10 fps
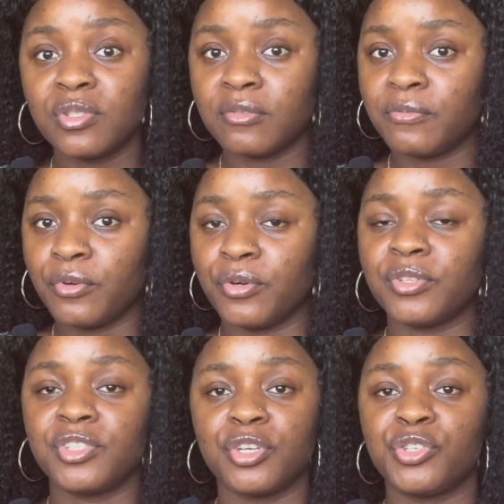for
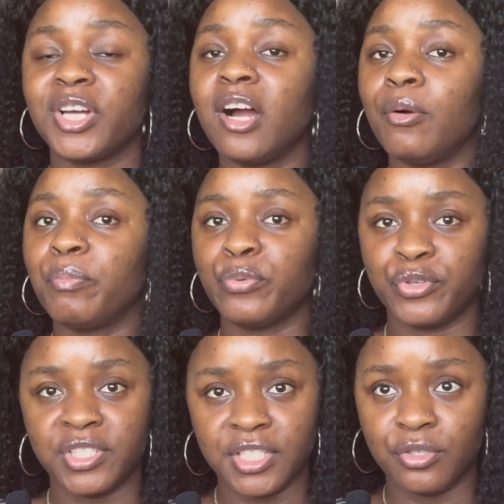surgical
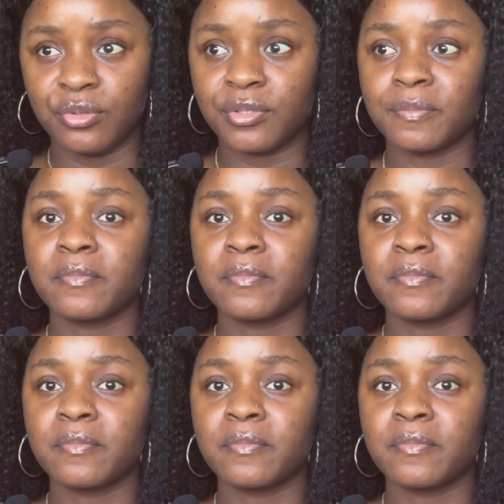procedures.